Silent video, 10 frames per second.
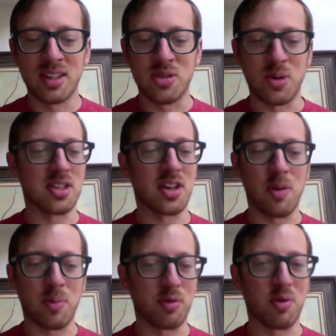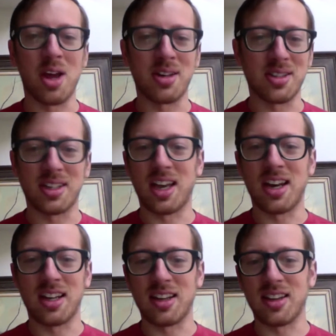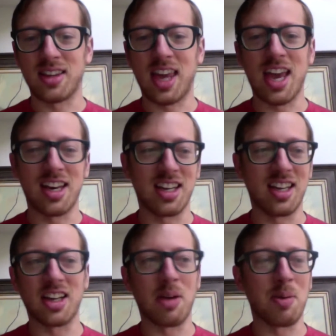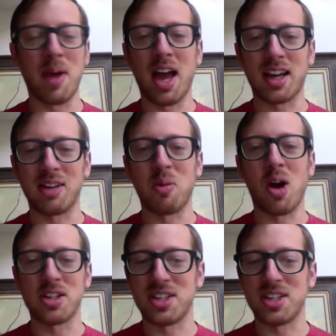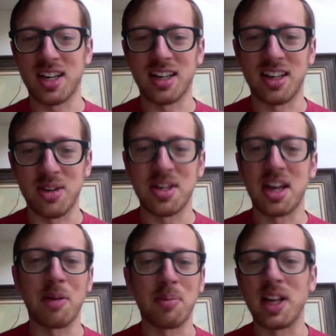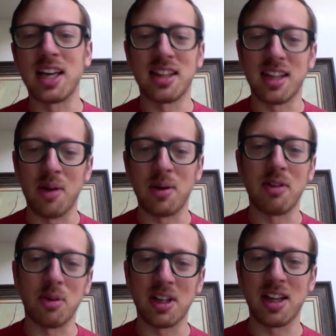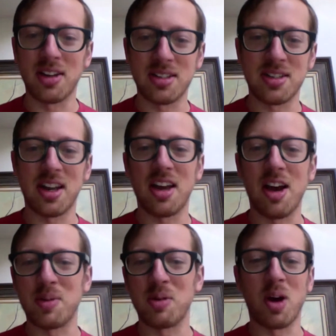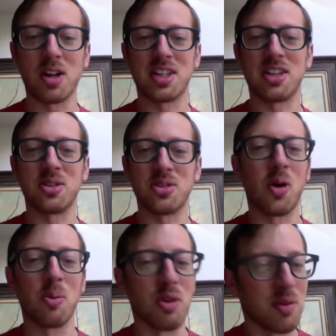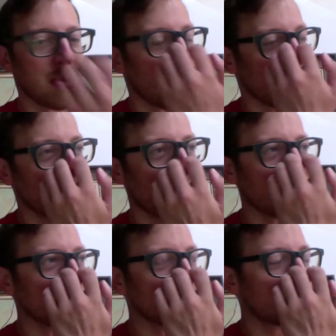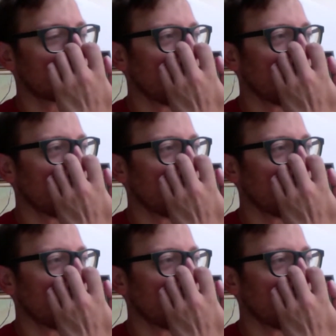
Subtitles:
dressing up with friends and getting candy and then coming back and watching, staying up late than I would ever be allowed to stay up and watching those horror movie marathons.